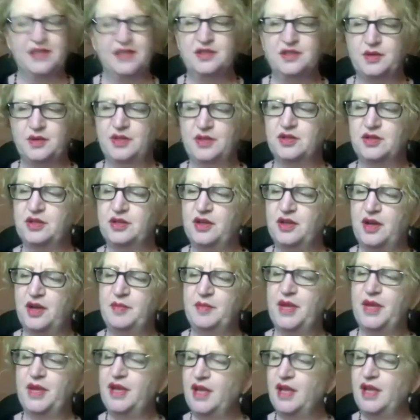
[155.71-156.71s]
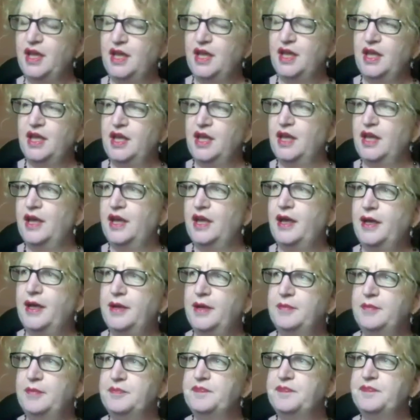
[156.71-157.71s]
So I turned it on. But
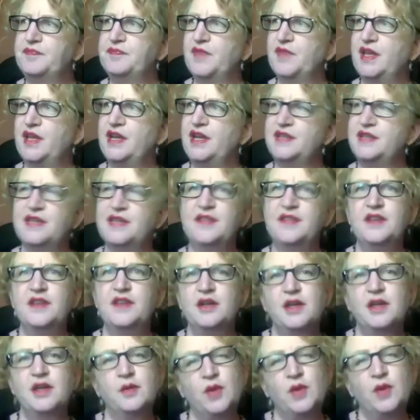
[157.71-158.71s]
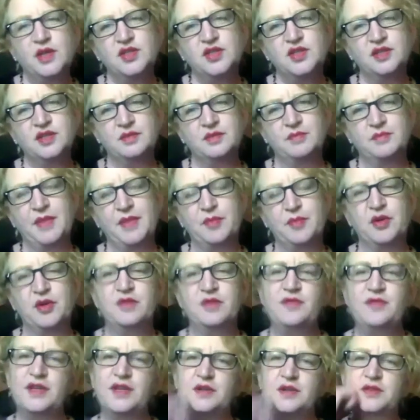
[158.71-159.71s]
when I sat there and I watched my bird
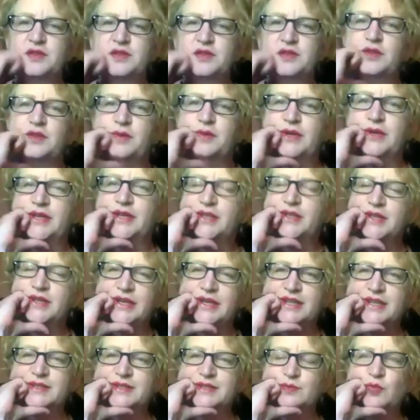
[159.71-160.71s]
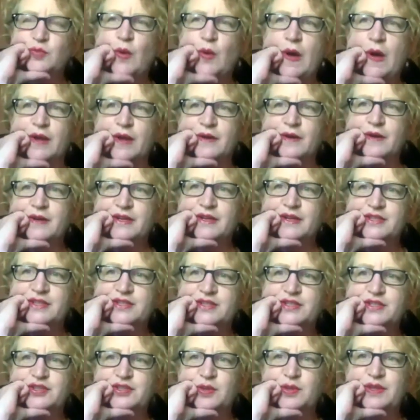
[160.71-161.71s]
feeders for a while, and I had some water, and I just
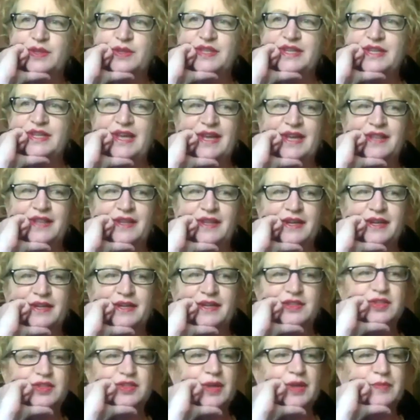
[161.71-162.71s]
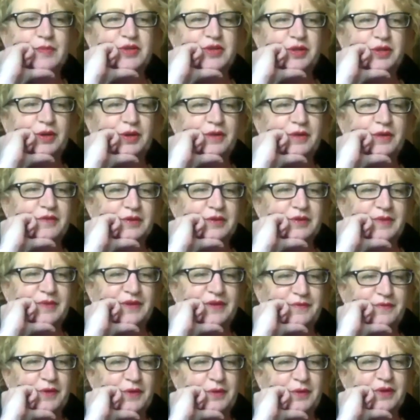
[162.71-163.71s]
enjoyed the day. And then I just happened to look over at my
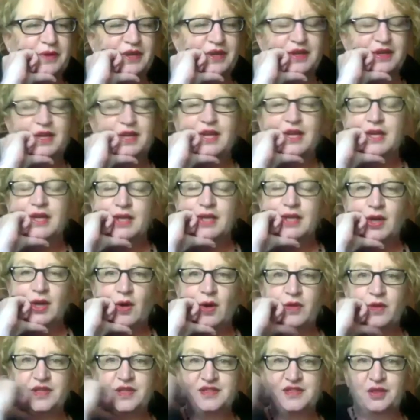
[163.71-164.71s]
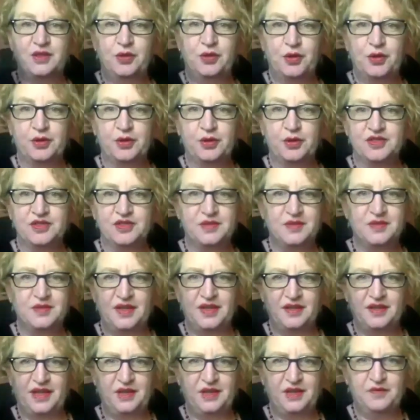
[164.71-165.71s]
phone, and all these alerts. It was
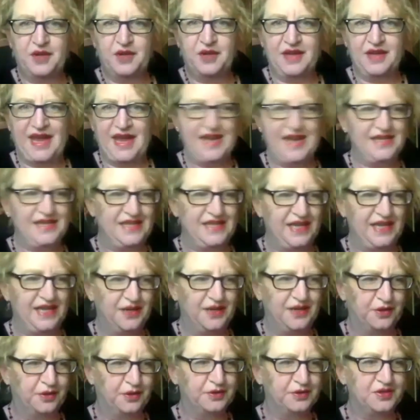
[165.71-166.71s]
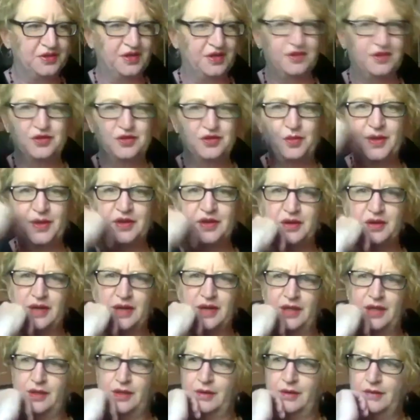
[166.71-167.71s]
like you've got 18 alerts on Twitter. And I
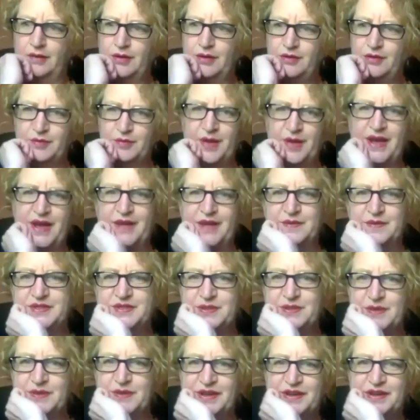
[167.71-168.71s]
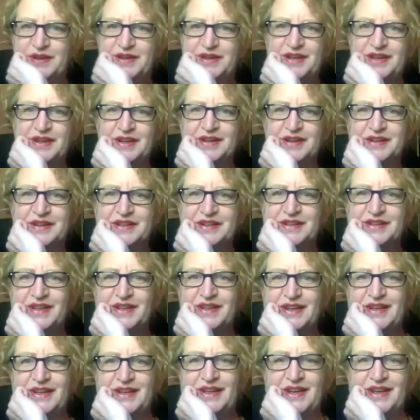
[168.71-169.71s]
thought, oh my, what's going on here? And
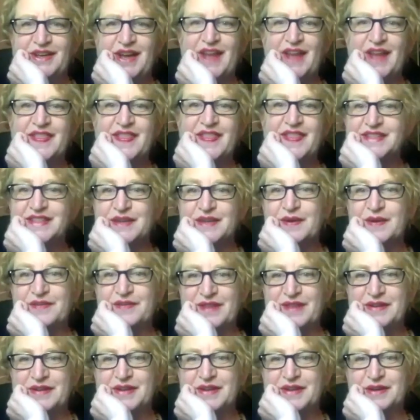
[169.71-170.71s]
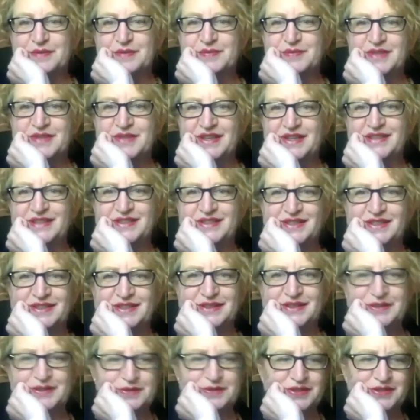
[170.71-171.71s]
that's how I found out that
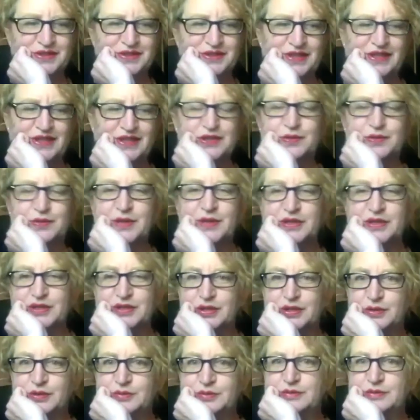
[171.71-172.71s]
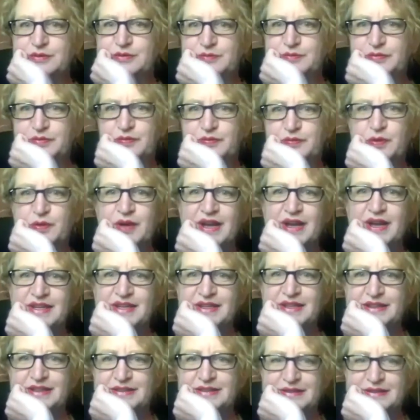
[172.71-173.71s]
it was, I think Twitter knew before I
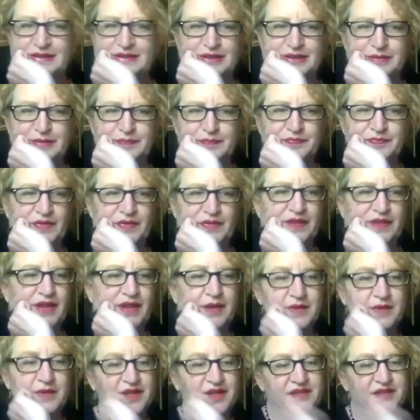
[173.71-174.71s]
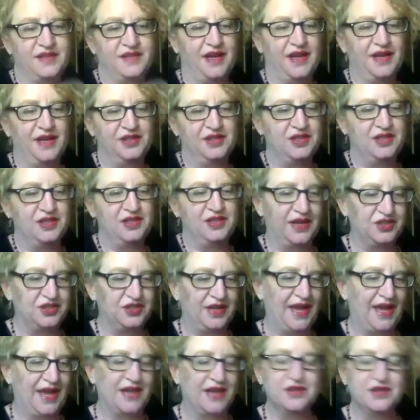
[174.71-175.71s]
did. And then I realized I actually
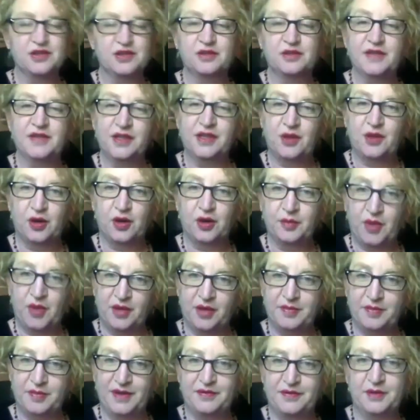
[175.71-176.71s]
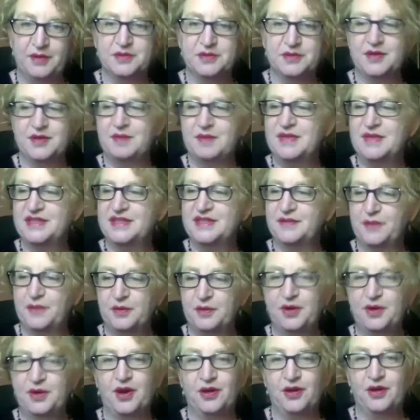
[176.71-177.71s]
hadn't turned the alarm on my phone. So I missed a phone
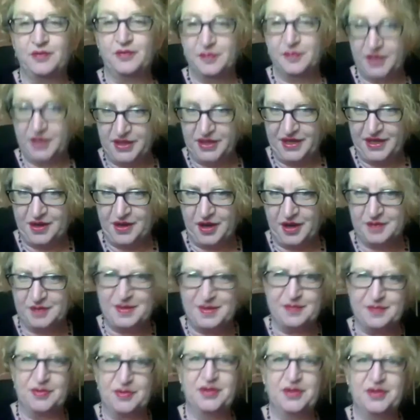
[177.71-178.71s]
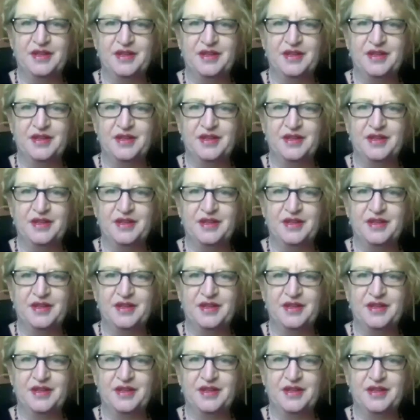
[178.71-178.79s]
call from the Leacock people.